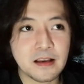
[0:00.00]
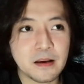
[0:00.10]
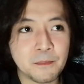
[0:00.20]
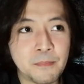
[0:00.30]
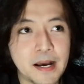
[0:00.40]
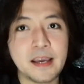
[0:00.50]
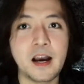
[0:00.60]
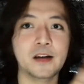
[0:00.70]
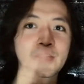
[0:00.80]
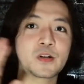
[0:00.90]
by
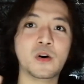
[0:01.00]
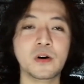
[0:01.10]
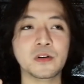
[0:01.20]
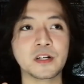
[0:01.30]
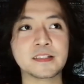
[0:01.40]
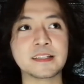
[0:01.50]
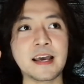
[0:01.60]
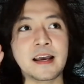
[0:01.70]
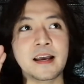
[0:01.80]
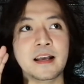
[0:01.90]
other colors
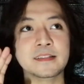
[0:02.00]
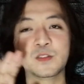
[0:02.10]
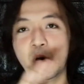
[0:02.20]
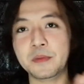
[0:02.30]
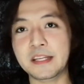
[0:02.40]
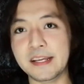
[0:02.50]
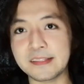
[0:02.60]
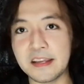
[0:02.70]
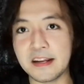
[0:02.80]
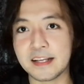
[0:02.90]
as
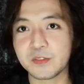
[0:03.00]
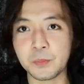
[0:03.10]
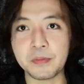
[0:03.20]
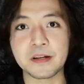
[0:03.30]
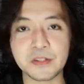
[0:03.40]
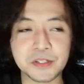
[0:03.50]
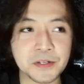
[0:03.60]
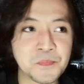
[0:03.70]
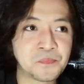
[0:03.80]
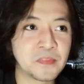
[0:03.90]
dominating, as
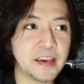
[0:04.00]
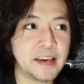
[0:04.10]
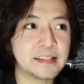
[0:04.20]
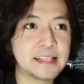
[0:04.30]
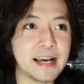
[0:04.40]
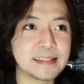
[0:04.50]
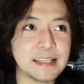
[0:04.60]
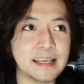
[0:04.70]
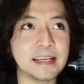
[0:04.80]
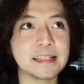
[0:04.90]
superior. And that
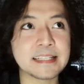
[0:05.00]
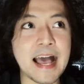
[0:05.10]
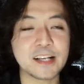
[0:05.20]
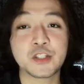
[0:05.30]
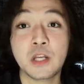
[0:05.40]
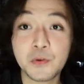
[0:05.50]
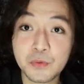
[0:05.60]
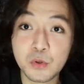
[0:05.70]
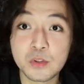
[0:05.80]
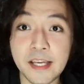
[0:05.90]
is actually
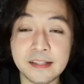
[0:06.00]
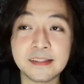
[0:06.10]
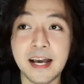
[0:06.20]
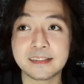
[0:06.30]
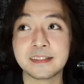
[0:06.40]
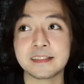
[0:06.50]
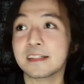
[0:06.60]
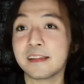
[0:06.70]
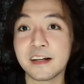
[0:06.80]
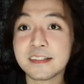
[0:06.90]
rooted not just
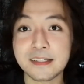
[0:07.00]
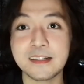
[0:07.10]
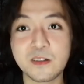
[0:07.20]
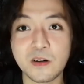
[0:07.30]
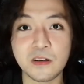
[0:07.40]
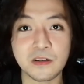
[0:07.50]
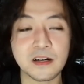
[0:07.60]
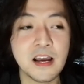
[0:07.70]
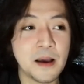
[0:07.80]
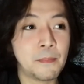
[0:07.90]
in their skin
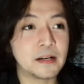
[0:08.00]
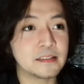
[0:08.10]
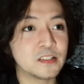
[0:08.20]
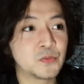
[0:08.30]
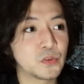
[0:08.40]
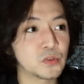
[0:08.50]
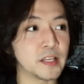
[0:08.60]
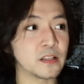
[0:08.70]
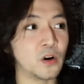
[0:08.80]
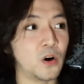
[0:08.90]
color, but it is
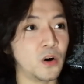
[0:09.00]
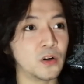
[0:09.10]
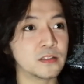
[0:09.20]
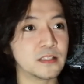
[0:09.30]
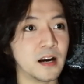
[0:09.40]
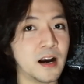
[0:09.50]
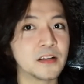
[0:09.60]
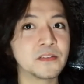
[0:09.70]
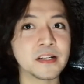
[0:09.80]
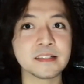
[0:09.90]
rooted on the
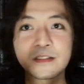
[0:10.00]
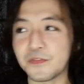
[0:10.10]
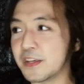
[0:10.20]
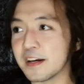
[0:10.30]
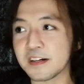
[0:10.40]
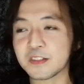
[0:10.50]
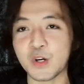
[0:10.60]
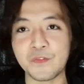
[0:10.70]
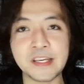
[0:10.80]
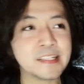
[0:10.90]
hundreds of years
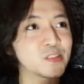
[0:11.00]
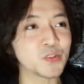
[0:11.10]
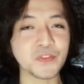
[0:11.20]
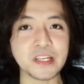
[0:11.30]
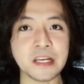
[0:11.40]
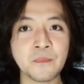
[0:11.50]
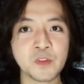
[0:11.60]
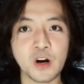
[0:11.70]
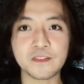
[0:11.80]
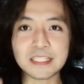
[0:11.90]
of history
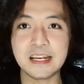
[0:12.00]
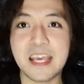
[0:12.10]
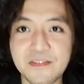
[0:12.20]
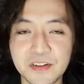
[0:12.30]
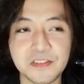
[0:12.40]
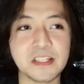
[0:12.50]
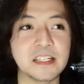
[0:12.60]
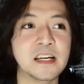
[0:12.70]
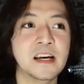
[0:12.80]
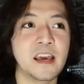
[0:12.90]
of
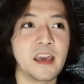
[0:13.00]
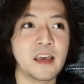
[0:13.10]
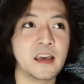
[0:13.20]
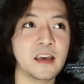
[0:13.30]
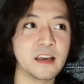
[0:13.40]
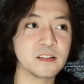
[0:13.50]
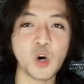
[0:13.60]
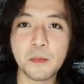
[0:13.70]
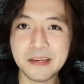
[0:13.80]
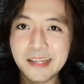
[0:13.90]
slavery and
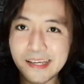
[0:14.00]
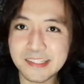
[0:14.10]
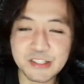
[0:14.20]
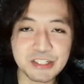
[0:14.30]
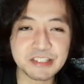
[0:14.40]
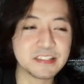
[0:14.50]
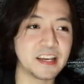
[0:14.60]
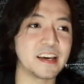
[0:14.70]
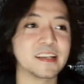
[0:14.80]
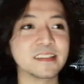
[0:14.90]
domination
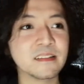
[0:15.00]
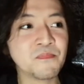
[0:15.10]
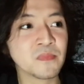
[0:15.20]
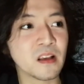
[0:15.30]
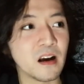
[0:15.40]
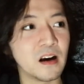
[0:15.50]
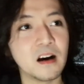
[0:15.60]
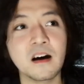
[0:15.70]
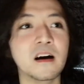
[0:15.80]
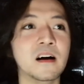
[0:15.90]
and
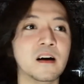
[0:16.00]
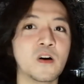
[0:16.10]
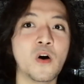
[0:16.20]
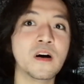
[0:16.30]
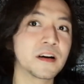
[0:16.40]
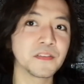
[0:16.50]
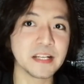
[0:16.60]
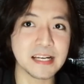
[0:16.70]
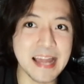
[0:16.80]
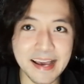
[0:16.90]

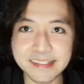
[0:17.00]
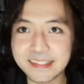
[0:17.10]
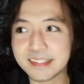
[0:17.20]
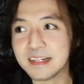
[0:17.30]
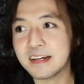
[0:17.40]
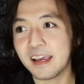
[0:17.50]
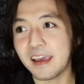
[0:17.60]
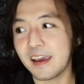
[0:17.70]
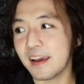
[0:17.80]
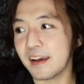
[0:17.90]
conquering lands
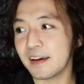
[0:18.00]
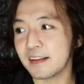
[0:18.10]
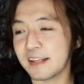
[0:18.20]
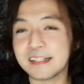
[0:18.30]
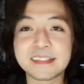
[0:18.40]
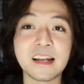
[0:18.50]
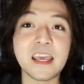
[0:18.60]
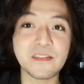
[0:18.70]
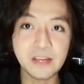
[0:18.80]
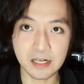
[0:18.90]
and
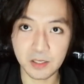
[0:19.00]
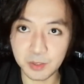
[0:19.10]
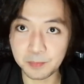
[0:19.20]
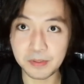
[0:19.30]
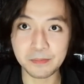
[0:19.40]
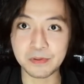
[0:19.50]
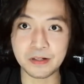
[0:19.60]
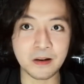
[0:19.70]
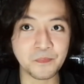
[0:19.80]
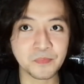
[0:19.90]
enslaving other
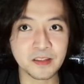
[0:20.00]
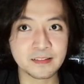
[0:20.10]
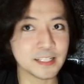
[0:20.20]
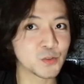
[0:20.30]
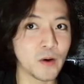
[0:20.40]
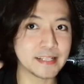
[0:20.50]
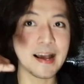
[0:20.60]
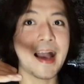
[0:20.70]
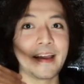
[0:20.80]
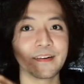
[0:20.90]
people. That's why the
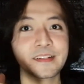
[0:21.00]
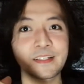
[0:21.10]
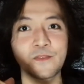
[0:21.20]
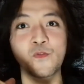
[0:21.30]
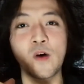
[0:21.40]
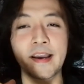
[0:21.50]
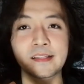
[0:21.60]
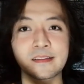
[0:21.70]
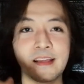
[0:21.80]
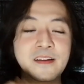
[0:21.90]
hierarchy of
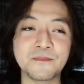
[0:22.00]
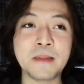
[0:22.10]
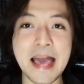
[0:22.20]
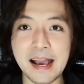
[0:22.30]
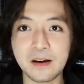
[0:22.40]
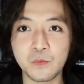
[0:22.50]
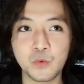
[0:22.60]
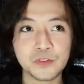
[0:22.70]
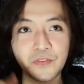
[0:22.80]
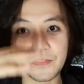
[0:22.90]
white and black
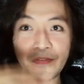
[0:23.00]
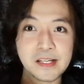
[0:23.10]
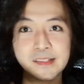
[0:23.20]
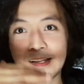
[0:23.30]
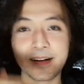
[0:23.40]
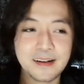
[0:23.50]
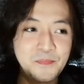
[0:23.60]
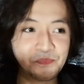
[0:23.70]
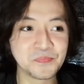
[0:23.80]
would reveal the